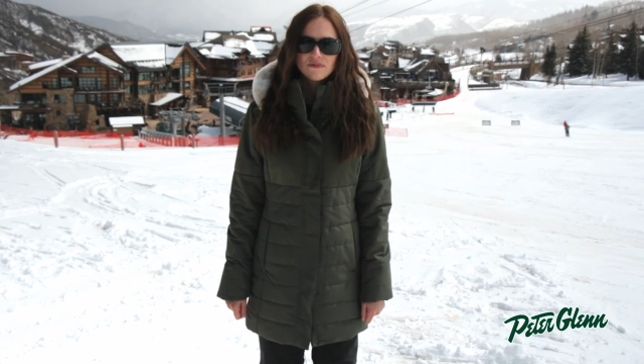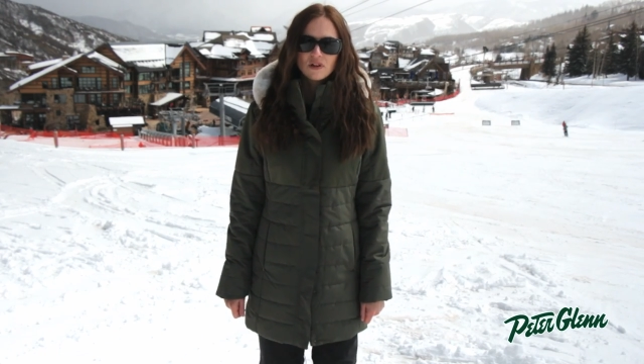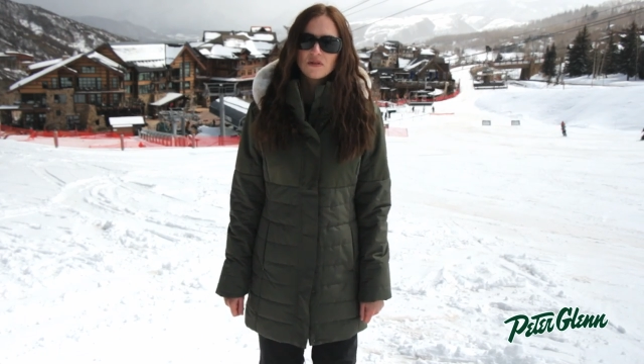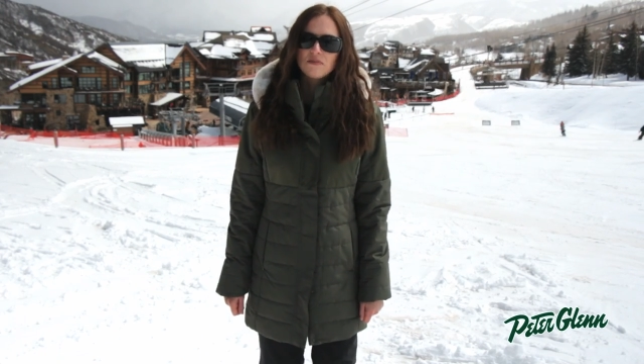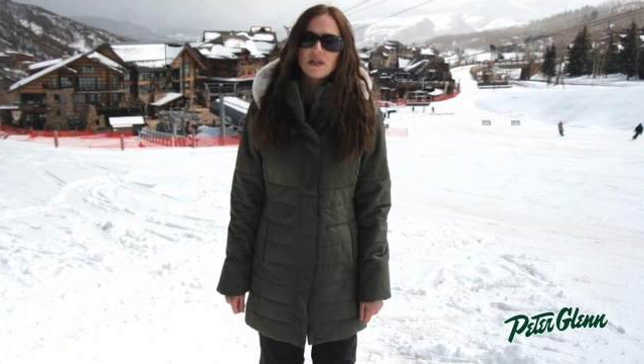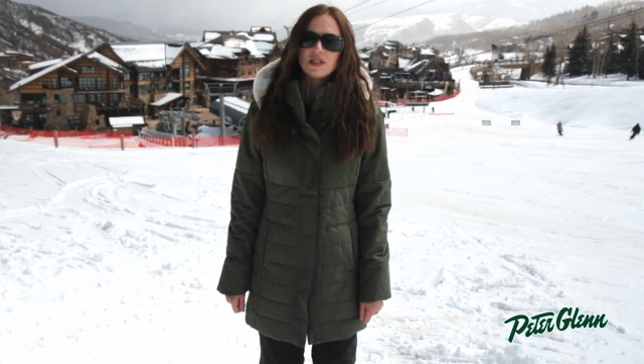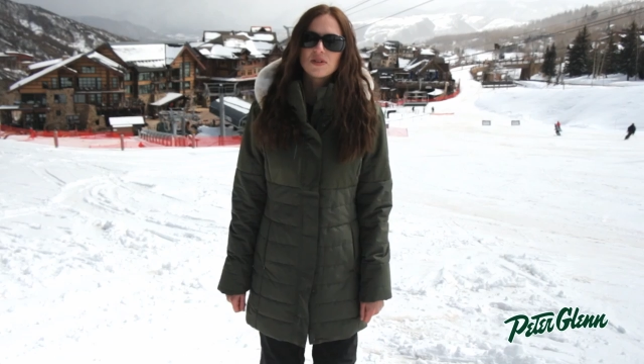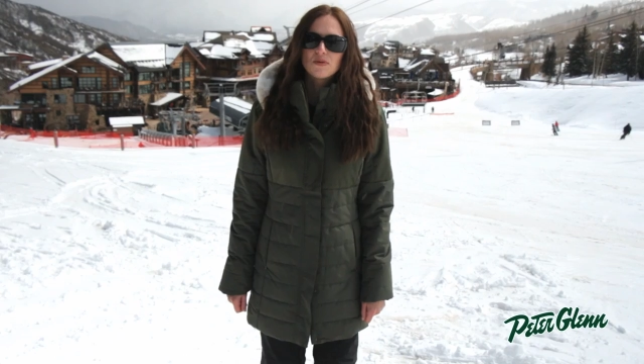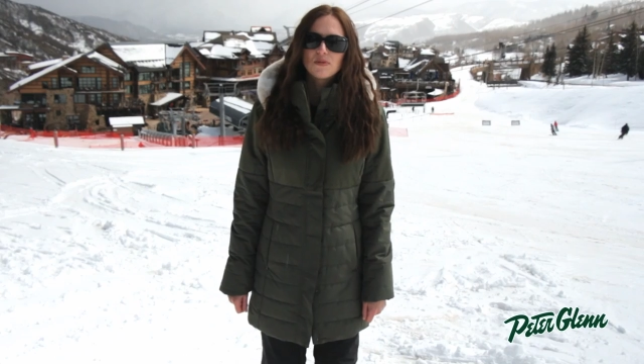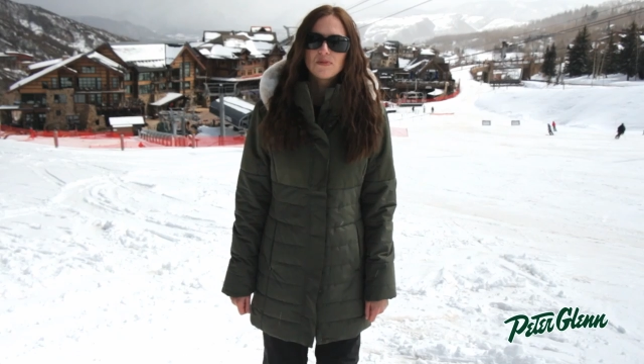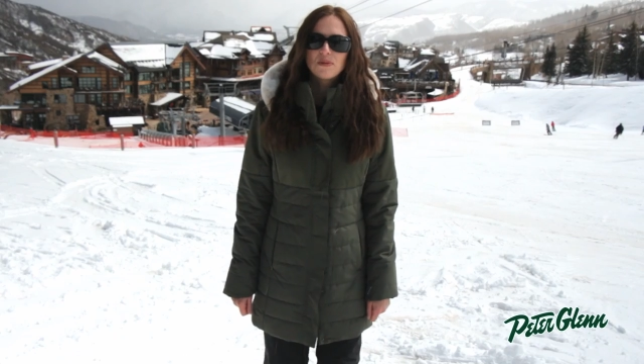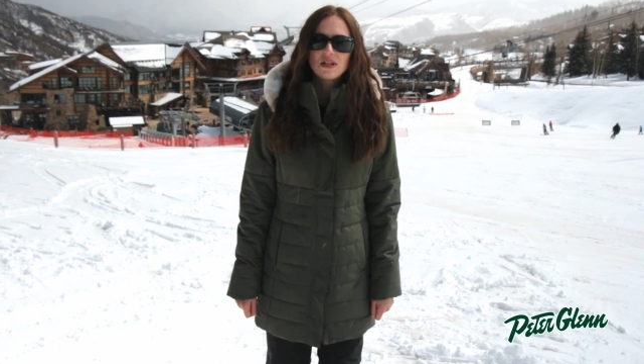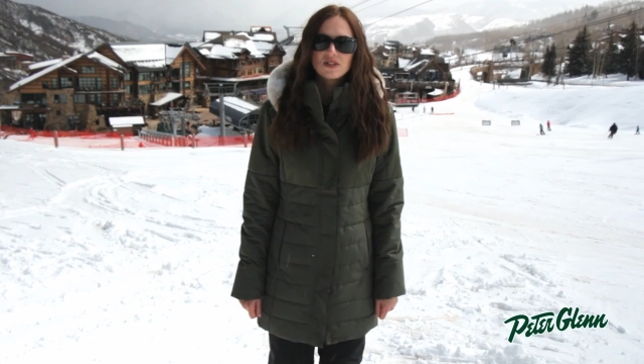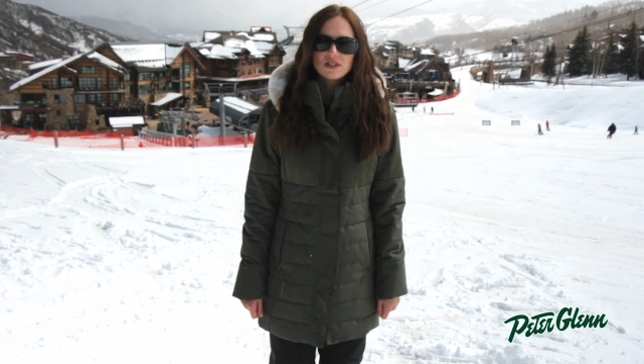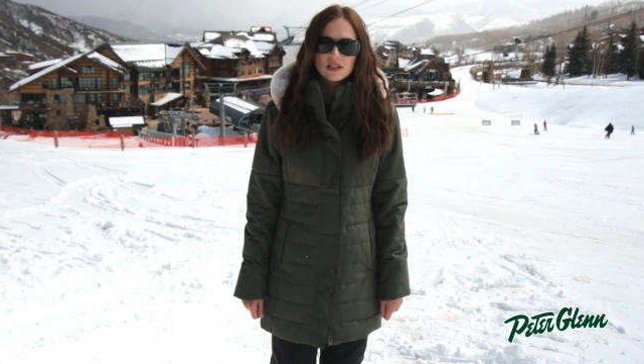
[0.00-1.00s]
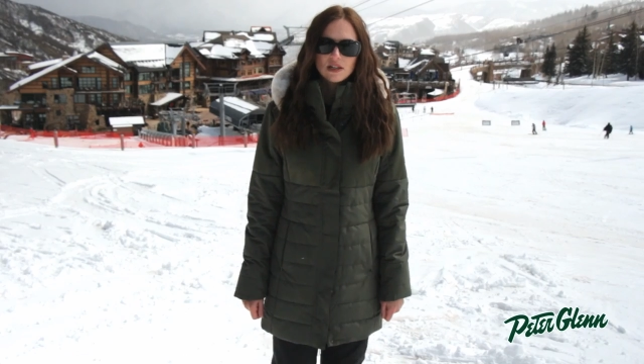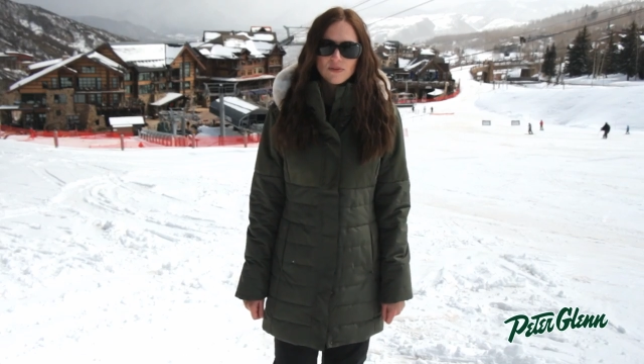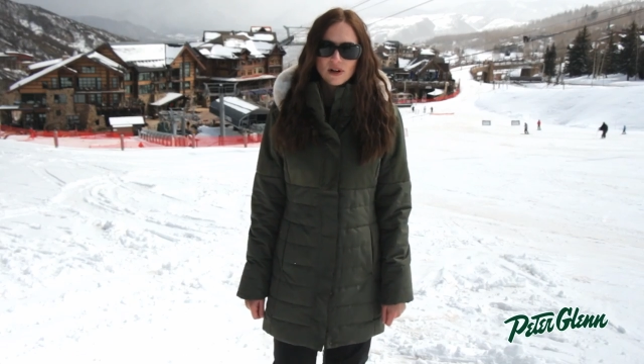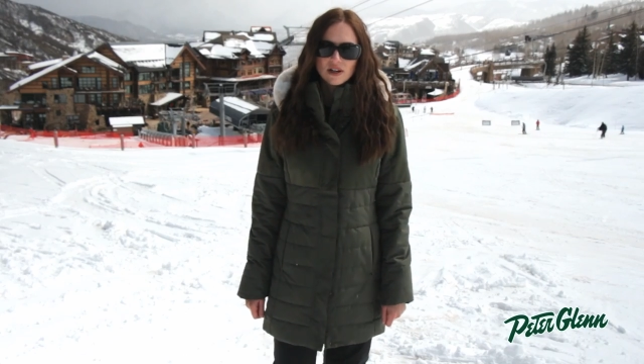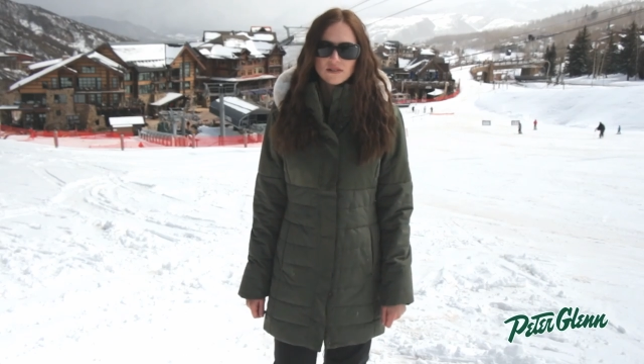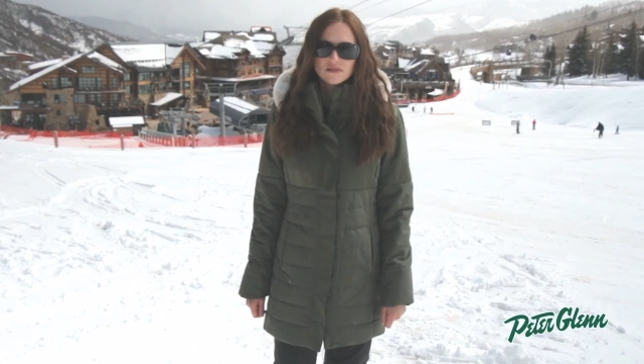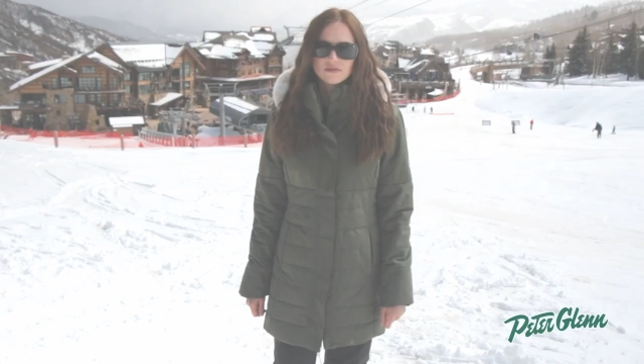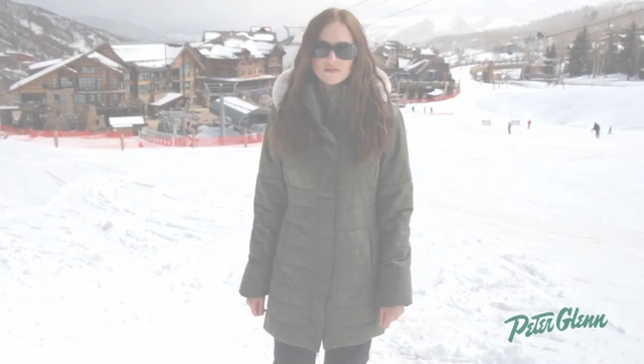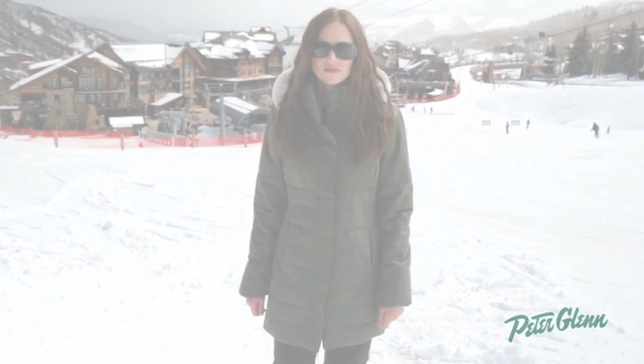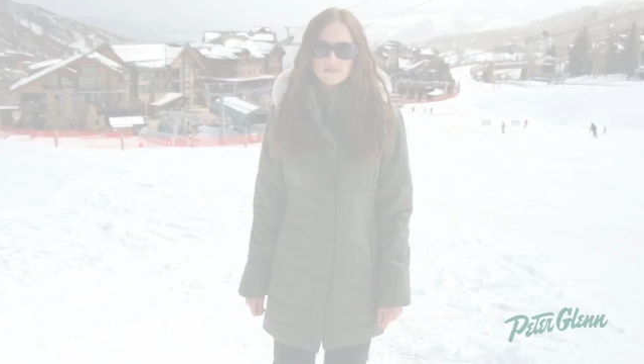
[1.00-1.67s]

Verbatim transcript: for all the best Obermeyer ski wear.